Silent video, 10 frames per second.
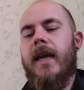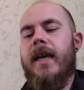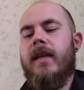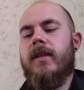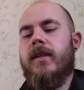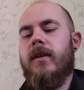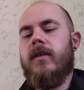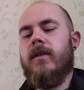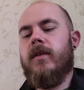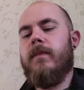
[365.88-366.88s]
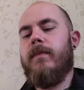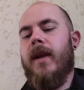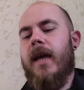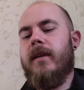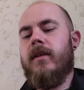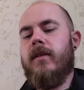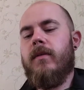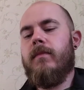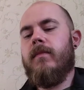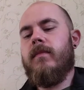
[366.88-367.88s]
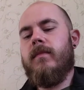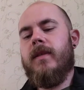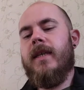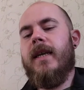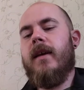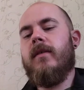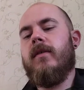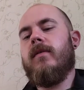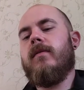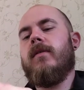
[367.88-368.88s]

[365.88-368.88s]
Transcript: is to blend them together.